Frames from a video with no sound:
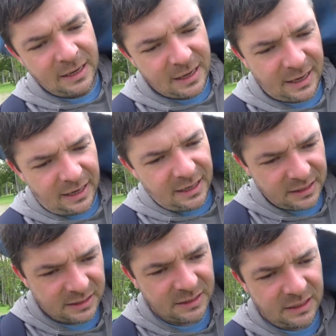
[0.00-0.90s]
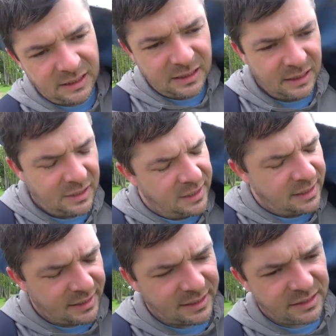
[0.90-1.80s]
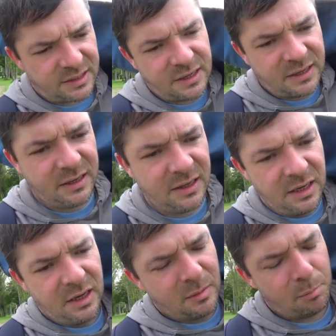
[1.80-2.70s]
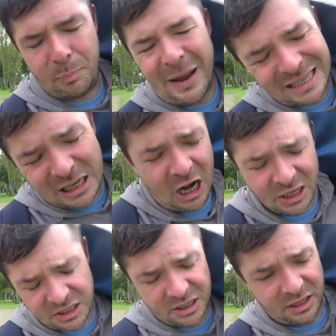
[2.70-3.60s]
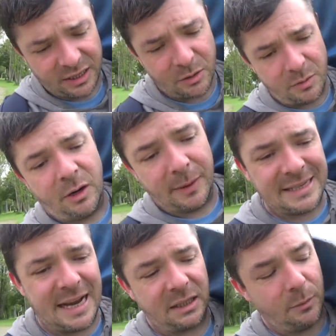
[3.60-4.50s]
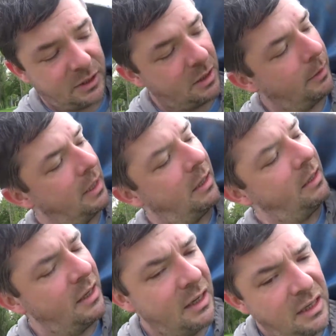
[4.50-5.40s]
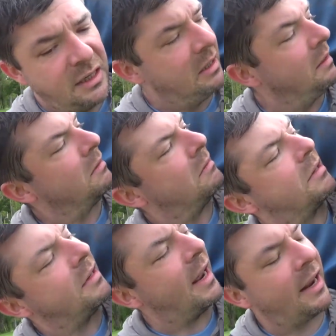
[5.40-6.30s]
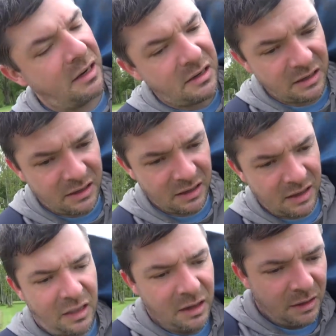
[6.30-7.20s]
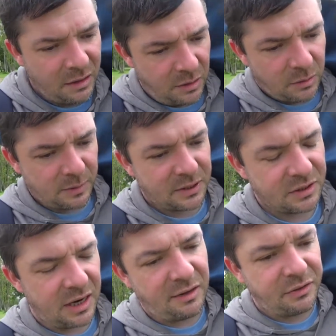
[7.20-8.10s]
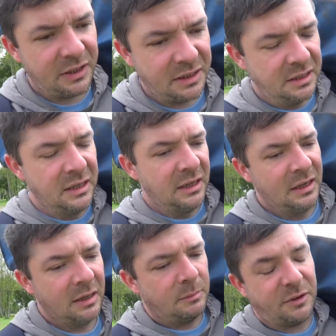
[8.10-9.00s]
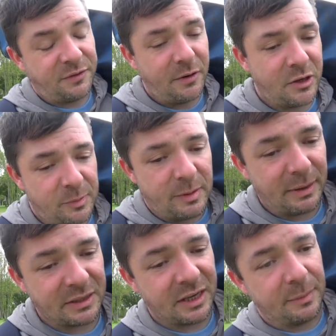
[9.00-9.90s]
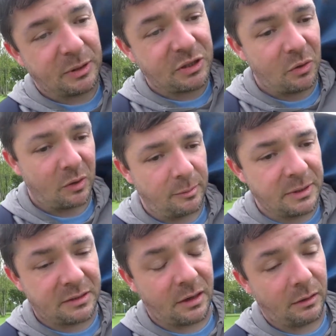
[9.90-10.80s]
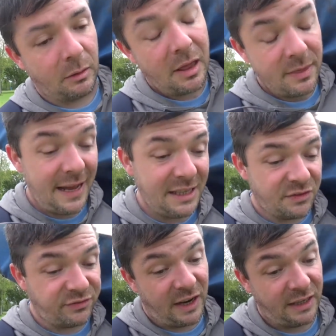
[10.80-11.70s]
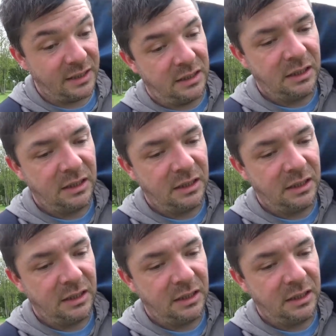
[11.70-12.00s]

Uh, it is Pentecost. I don't know exactly what's going on today with stuff. My phone has been buzzing up a storm, so that's fun.